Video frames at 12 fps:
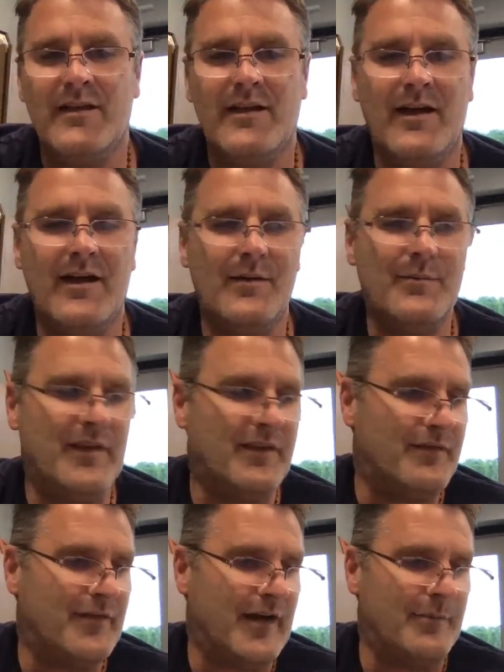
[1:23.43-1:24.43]
um,
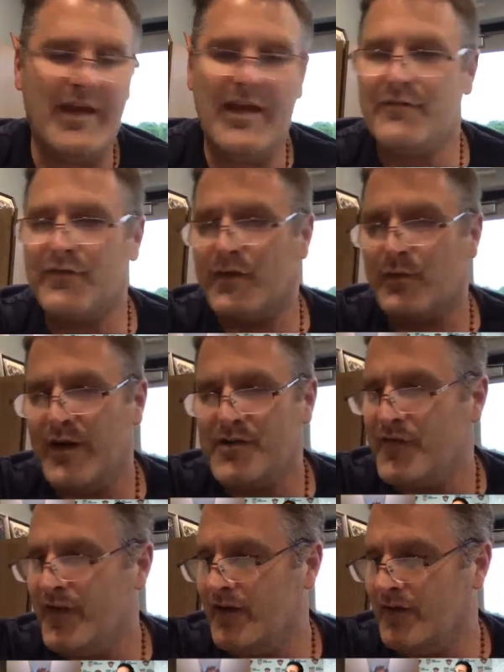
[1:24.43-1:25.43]
and I played for
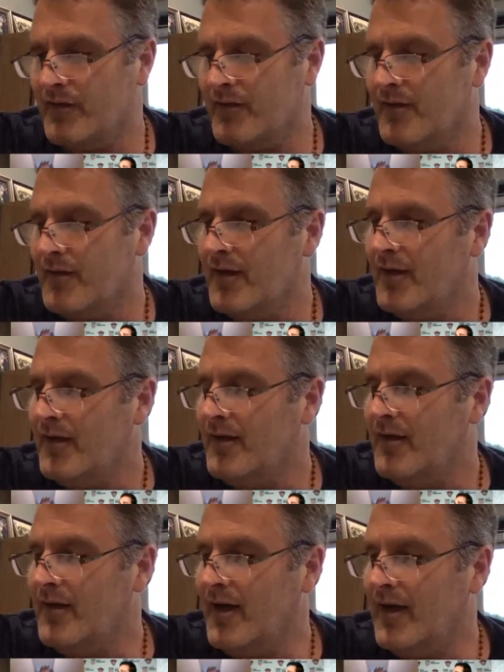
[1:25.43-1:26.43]
Ridgefield
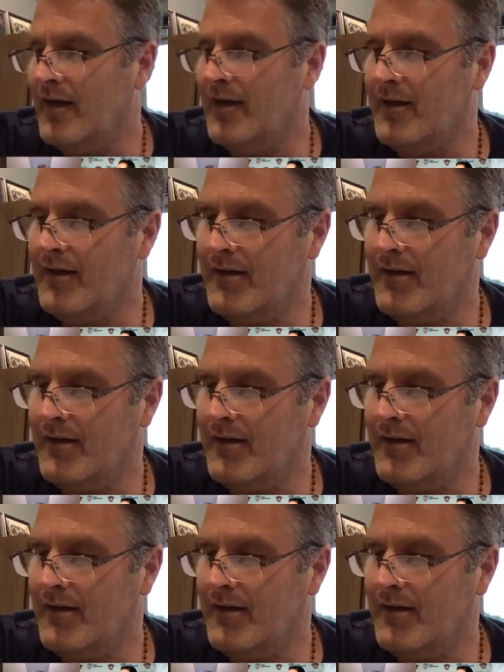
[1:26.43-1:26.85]
uh,